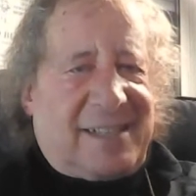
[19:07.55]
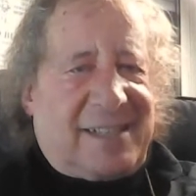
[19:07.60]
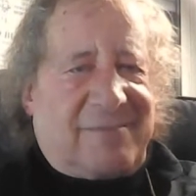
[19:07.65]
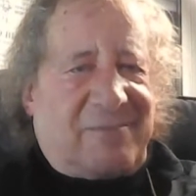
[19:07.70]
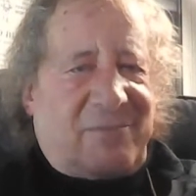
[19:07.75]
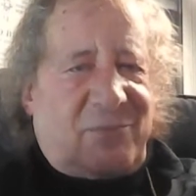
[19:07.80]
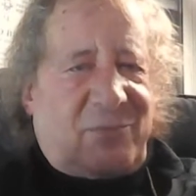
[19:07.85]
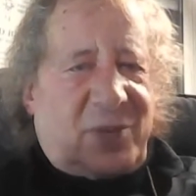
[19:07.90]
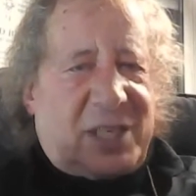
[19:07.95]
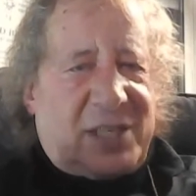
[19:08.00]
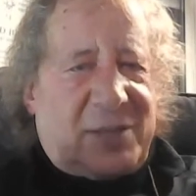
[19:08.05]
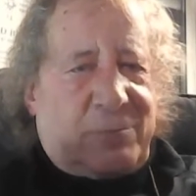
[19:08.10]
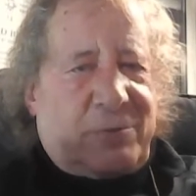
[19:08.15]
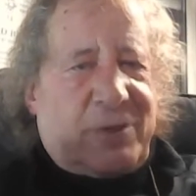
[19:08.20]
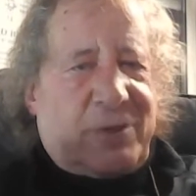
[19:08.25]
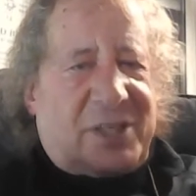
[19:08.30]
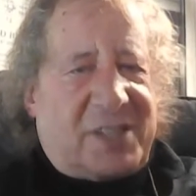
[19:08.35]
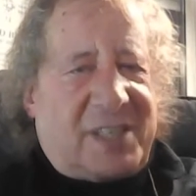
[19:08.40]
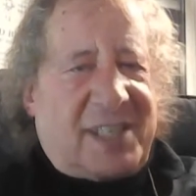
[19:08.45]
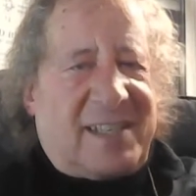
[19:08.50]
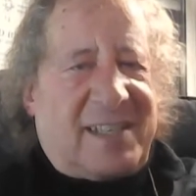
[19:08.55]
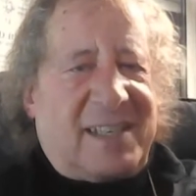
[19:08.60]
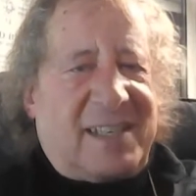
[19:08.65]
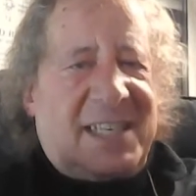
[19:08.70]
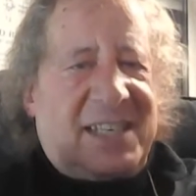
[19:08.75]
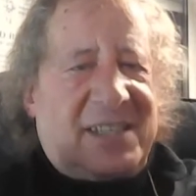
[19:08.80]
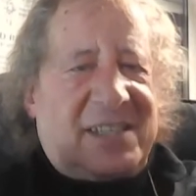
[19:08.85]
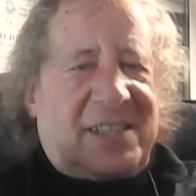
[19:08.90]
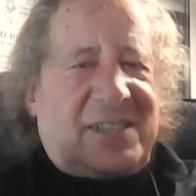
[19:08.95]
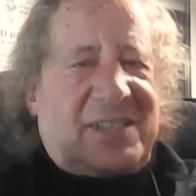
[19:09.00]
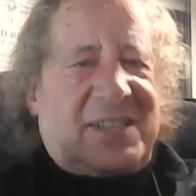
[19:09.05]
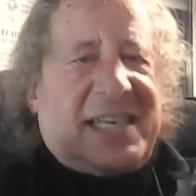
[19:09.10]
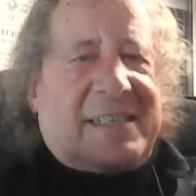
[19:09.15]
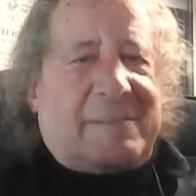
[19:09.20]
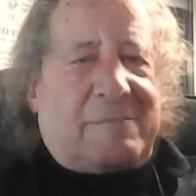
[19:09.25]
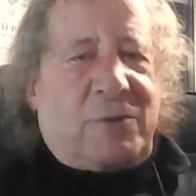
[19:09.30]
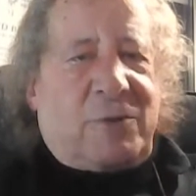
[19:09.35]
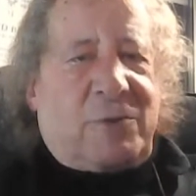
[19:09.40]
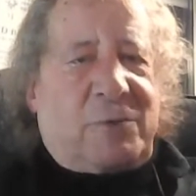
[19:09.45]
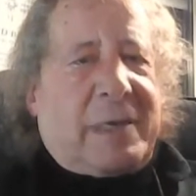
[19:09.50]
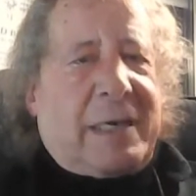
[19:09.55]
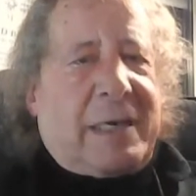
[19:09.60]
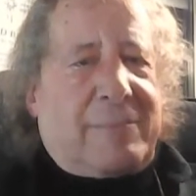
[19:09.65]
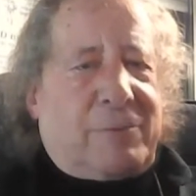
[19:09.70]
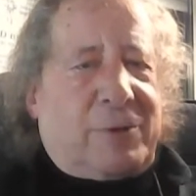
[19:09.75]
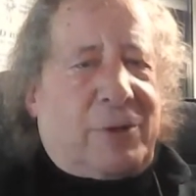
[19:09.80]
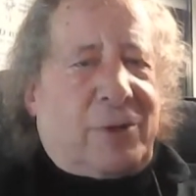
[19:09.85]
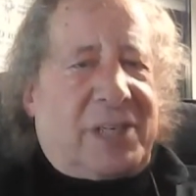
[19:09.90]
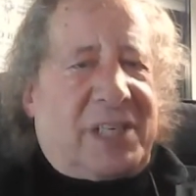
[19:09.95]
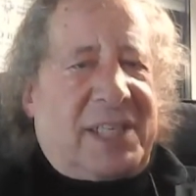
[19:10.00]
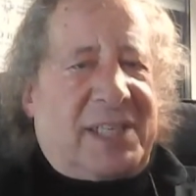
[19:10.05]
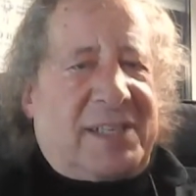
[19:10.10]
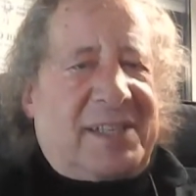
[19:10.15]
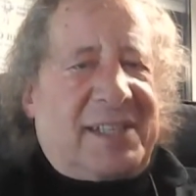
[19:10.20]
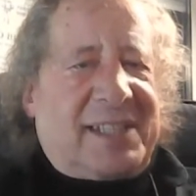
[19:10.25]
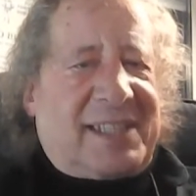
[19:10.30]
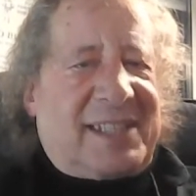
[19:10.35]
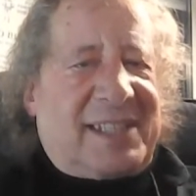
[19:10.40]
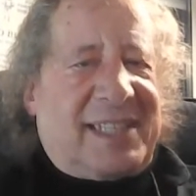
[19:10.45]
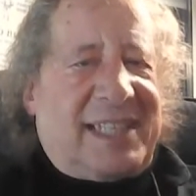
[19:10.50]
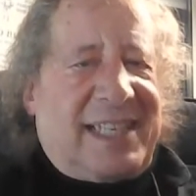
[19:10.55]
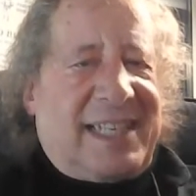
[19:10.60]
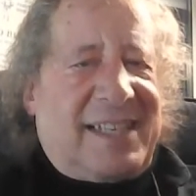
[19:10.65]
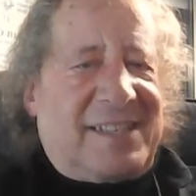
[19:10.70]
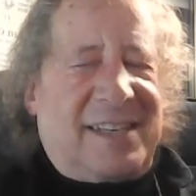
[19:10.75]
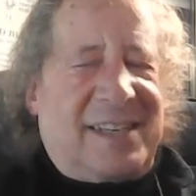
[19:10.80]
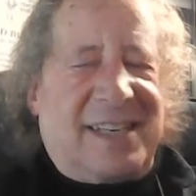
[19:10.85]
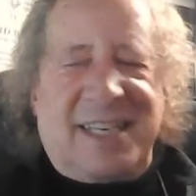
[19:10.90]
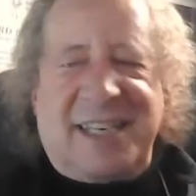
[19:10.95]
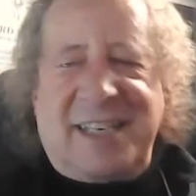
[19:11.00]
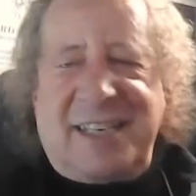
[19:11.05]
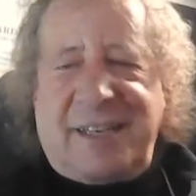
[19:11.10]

As vice president, the second most popular kid in the class.